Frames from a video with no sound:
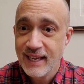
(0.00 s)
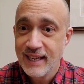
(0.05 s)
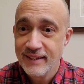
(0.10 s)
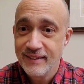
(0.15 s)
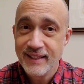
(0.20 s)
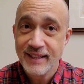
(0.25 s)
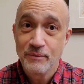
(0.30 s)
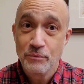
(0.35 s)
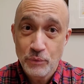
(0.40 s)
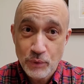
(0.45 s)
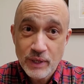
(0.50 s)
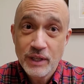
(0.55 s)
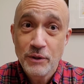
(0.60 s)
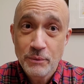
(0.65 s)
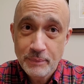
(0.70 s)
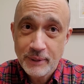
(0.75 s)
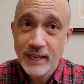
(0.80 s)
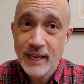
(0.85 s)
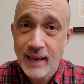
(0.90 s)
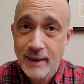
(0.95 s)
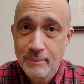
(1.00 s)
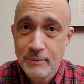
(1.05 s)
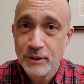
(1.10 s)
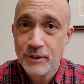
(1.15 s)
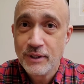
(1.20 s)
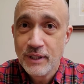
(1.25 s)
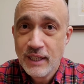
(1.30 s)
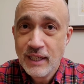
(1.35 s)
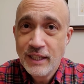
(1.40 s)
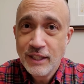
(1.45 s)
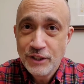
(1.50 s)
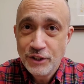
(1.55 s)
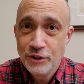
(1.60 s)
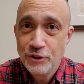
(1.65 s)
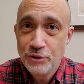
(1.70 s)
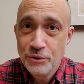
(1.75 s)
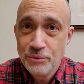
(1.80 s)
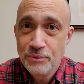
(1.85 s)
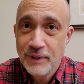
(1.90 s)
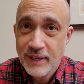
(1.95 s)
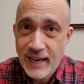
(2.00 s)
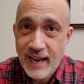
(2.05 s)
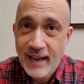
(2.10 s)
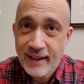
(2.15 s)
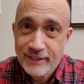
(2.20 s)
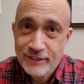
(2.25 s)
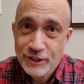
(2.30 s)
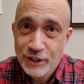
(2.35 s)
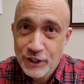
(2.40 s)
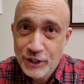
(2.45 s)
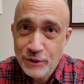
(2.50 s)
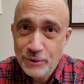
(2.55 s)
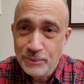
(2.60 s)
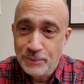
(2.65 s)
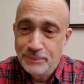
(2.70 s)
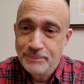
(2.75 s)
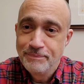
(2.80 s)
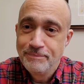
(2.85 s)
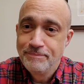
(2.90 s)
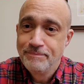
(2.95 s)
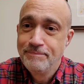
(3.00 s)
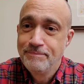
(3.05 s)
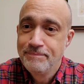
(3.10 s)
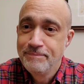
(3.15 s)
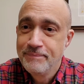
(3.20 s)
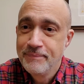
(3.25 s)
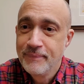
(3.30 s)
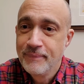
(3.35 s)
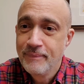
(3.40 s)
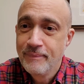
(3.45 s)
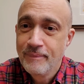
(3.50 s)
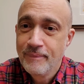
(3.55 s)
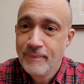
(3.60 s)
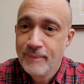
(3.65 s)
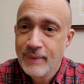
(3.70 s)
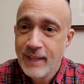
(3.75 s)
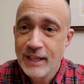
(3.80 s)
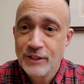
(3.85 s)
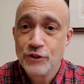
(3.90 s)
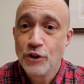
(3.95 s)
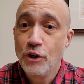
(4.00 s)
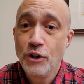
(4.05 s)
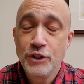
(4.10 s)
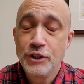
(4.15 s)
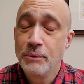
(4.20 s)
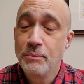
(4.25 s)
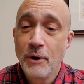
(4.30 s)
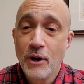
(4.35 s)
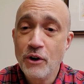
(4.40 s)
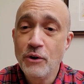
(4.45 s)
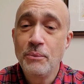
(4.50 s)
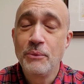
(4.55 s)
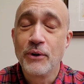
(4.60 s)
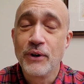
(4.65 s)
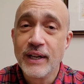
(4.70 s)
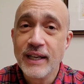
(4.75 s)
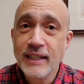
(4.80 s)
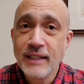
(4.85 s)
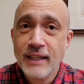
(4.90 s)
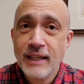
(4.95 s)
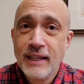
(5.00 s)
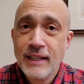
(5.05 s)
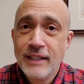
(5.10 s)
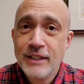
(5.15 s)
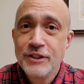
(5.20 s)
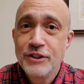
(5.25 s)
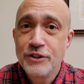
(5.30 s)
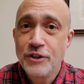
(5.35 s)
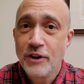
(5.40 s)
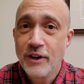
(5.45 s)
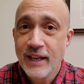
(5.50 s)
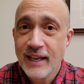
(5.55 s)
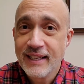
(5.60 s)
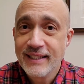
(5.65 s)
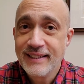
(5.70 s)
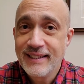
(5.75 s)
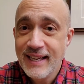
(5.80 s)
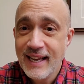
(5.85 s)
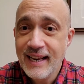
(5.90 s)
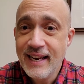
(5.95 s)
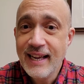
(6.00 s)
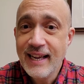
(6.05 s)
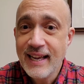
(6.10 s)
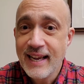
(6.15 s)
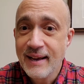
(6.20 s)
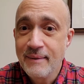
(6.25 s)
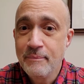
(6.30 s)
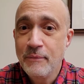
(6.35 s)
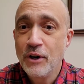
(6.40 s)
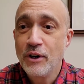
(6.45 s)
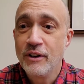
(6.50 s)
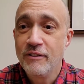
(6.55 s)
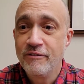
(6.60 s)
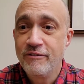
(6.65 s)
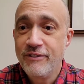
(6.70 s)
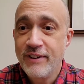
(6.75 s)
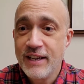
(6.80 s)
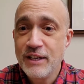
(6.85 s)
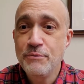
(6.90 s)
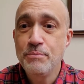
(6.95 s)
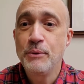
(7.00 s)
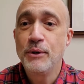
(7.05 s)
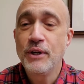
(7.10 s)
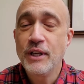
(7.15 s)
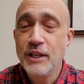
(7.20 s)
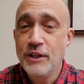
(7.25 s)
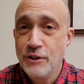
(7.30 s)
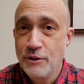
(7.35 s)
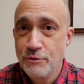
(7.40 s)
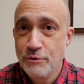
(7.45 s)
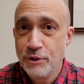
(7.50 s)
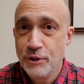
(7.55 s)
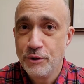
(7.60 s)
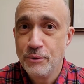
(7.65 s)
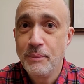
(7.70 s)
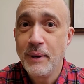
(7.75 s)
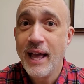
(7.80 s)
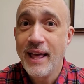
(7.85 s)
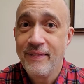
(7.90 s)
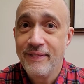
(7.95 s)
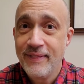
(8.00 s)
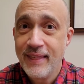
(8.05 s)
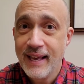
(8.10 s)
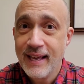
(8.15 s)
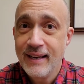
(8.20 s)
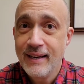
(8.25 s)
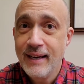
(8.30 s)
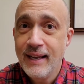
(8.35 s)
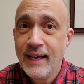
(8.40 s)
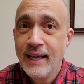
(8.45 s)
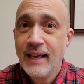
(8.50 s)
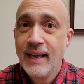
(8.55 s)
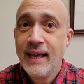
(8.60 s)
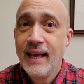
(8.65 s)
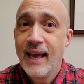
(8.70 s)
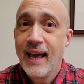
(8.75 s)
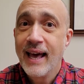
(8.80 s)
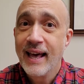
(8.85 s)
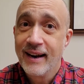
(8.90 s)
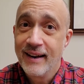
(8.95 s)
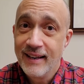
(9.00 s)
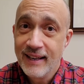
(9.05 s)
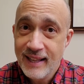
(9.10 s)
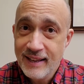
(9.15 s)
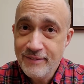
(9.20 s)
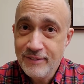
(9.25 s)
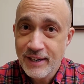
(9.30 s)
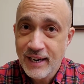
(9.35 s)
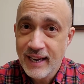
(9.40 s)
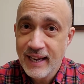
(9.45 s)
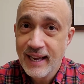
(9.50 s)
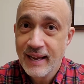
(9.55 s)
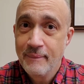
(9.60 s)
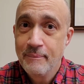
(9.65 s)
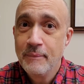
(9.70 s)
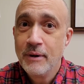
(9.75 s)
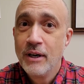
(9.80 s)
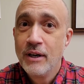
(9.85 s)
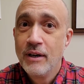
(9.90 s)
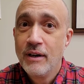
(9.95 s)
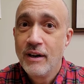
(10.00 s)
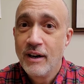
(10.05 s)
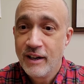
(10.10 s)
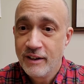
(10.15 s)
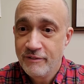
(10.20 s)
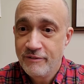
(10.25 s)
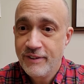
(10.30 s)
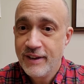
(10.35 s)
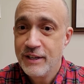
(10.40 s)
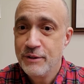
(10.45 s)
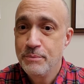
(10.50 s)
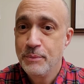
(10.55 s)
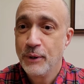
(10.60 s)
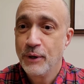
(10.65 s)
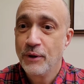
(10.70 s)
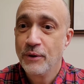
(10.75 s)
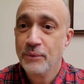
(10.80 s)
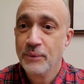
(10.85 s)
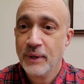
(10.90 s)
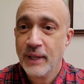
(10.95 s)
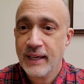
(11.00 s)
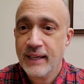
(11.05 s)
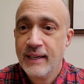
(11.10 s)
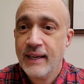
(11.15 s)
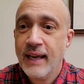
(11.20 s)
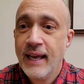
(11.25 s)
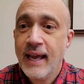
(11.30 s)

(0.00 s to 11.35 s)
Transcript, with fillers: and then we'll be able to react to you. That's all tomorrow morning, starting at 10 a.m. on Facebook and YouTube, and then at 11 a.m. on Facebook only.